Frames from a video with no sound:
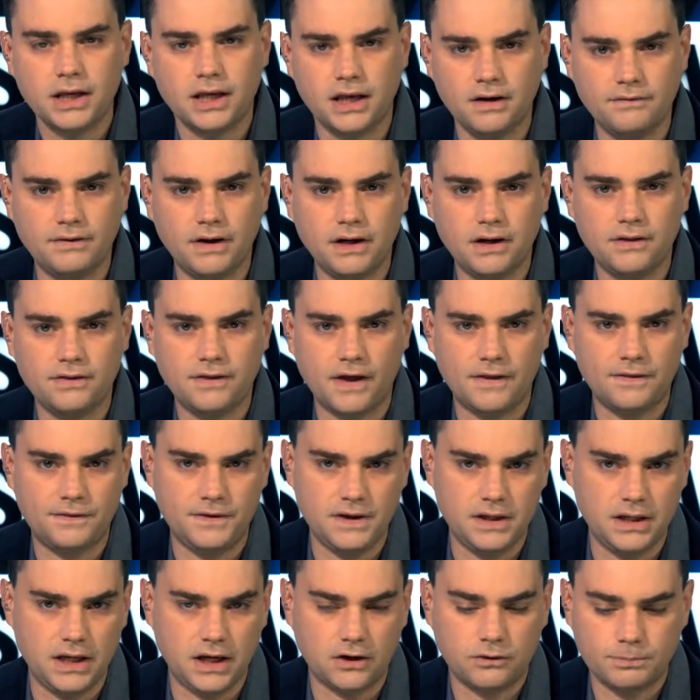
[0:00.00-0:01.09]
given that
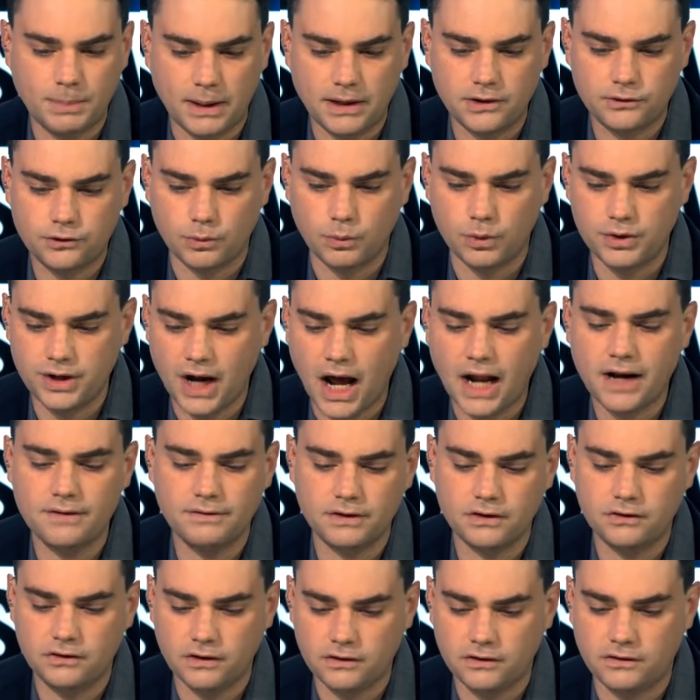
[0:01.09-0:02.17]
the expenditure would not have
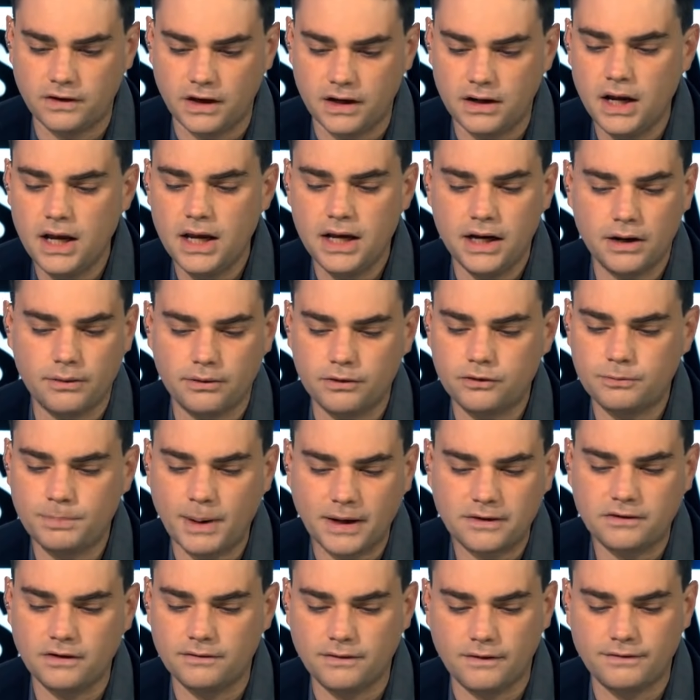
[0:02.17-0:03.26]
existed
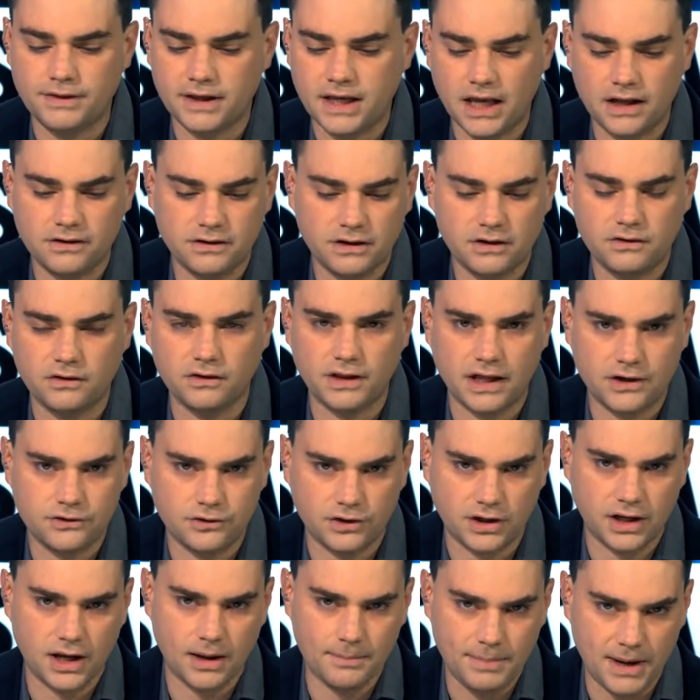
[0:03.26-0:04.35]
irrespective of the candidate's
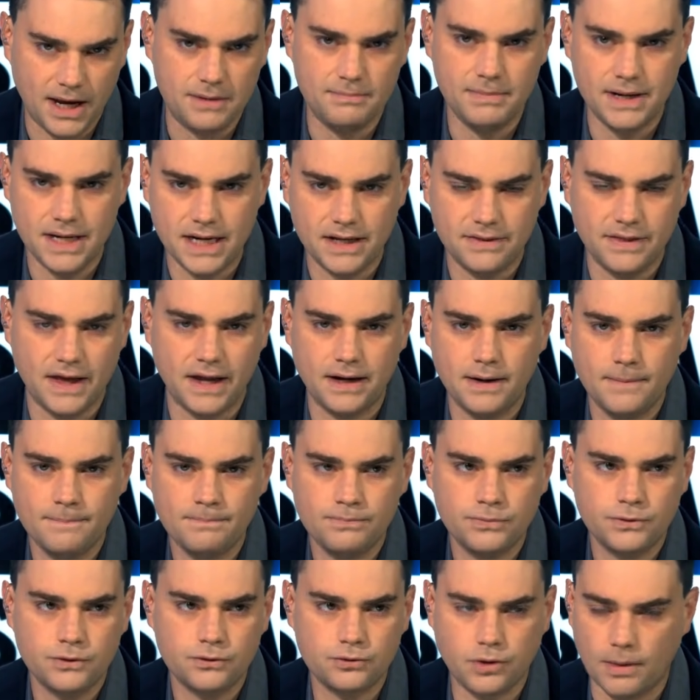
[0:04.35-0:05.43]
election campaign, meaning that
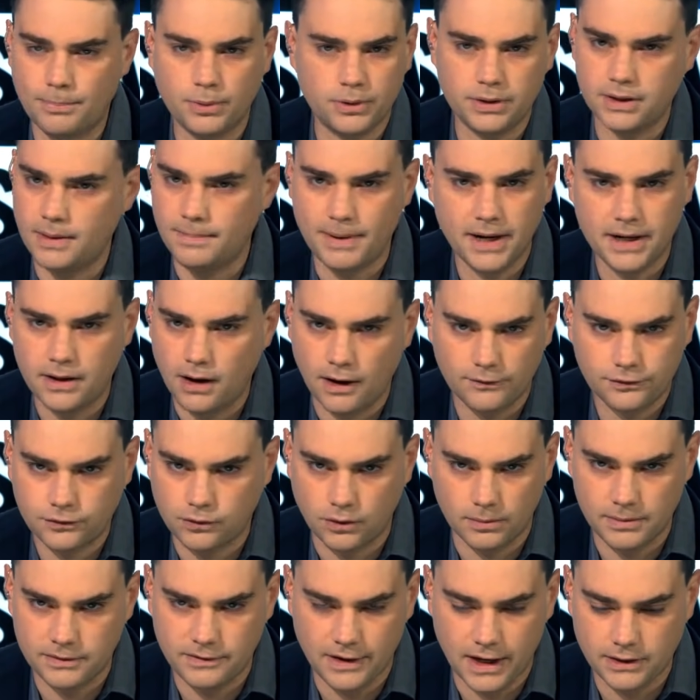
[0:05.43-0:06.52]
Trump wouldn't have paid off
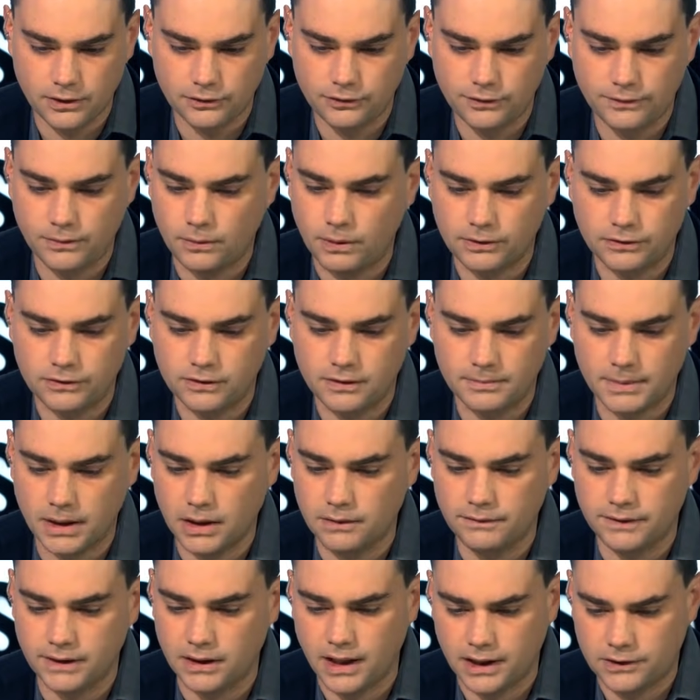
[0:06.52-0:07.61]
Stormy Daniels if it wasn't the middle
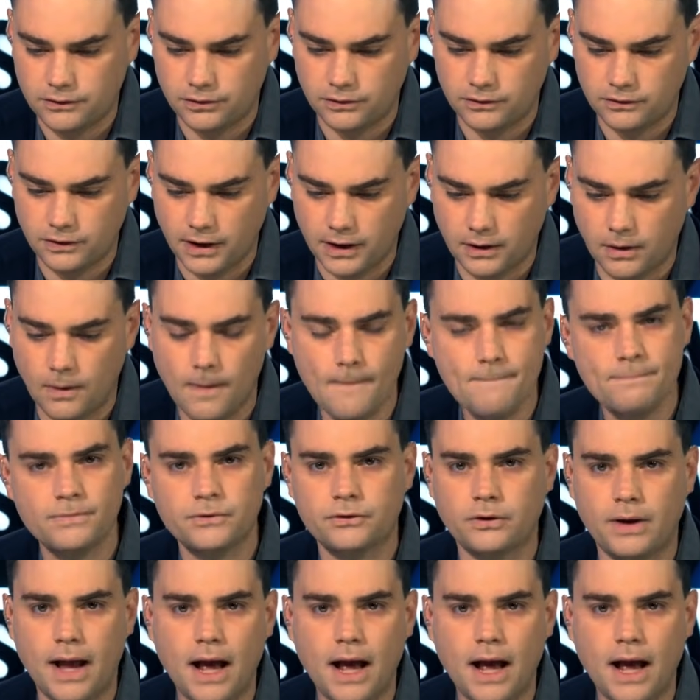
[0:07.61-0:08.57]
of an election cycle. So,